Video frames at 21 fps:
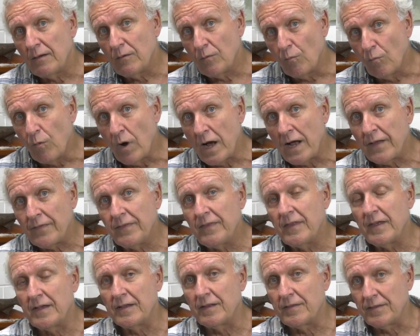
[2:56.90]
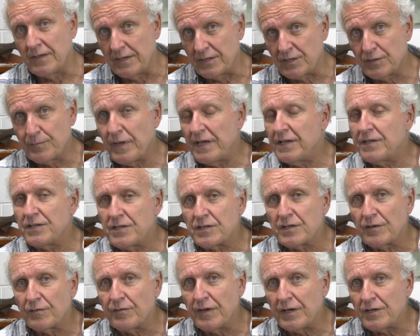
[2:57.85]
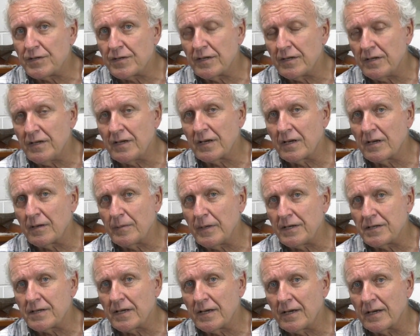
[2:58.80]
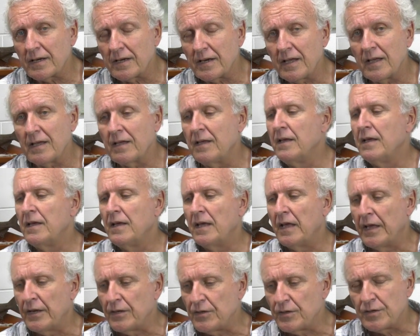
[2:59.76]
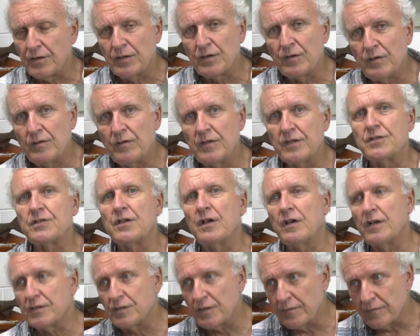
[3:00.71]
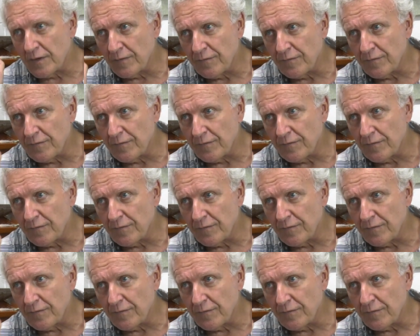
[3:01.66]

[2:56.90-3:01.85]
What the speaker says: one, the species of fish that you're going to be targeting, and two, the size of the